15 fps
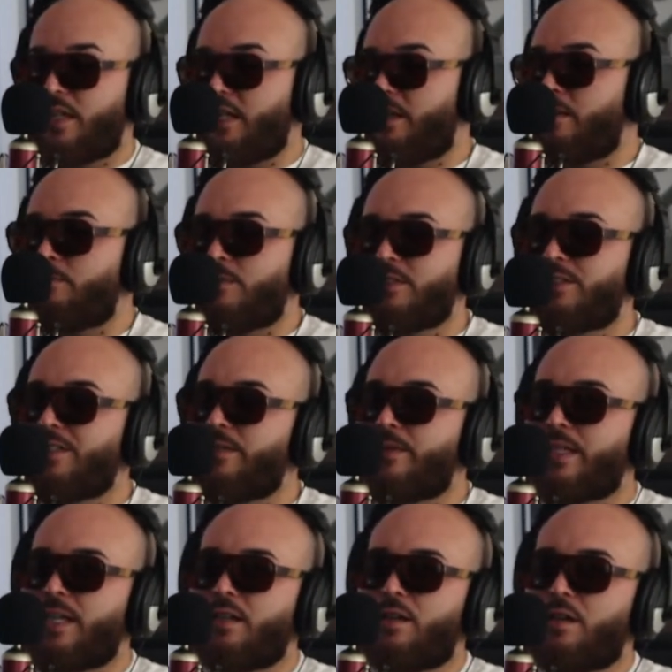like it wasn't
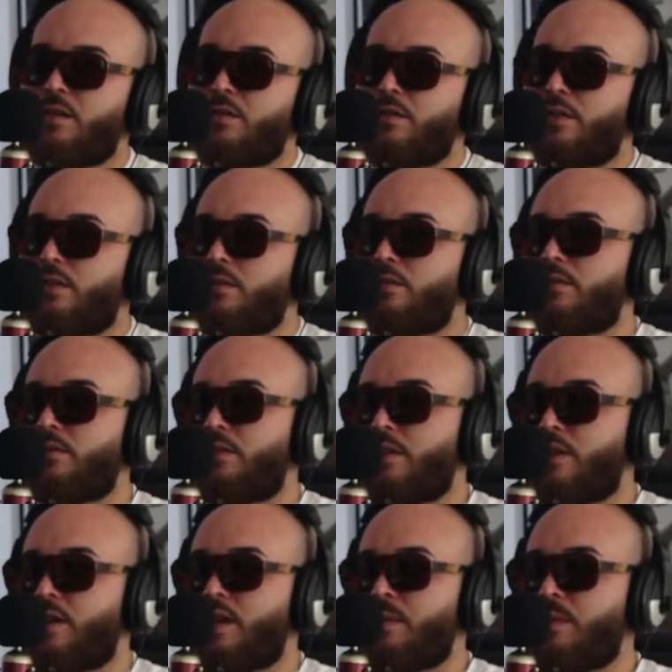even that long ago.
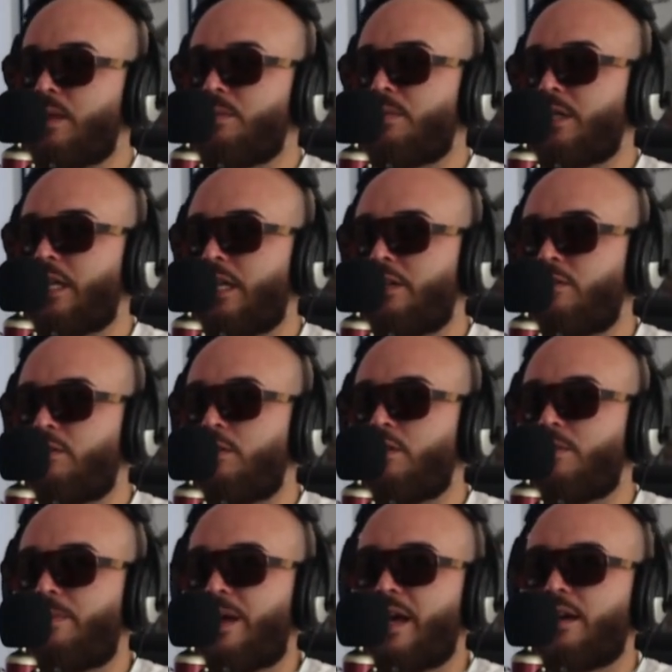You know what I mean? But like you
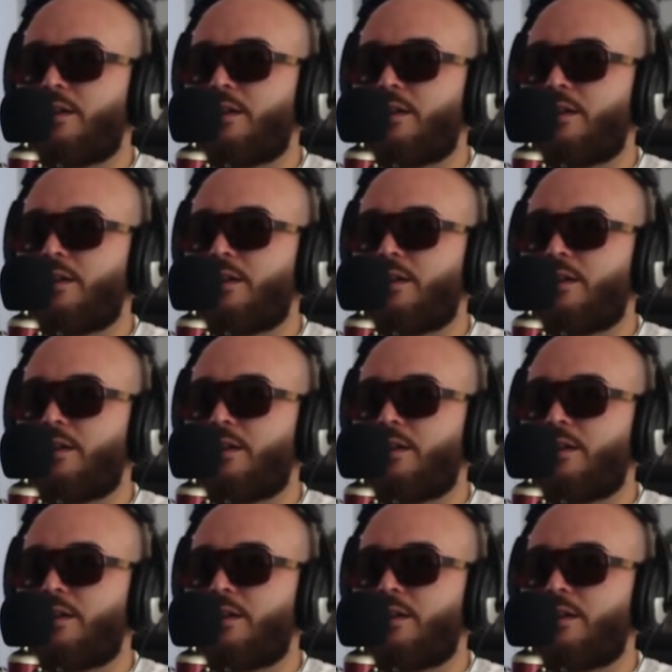look